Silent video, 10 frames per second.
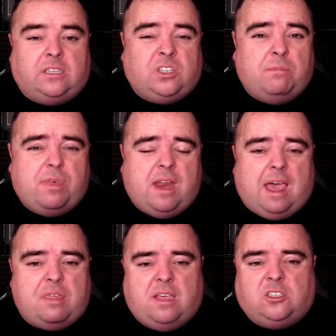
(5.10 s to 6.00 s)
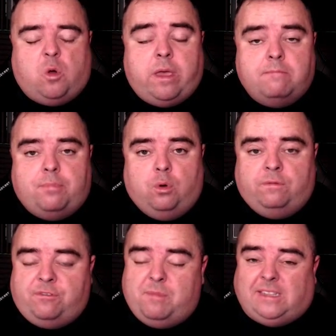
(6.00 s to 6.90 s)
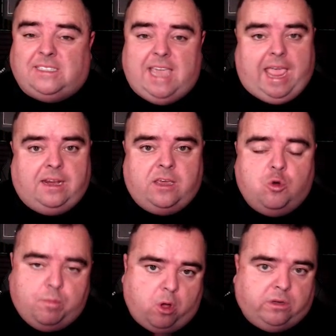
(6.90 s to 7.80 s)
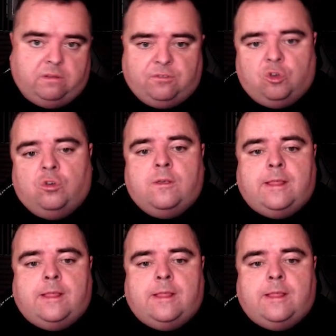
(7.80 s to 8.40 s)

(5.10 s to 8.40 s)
something that I think is quite important from a technical point of view,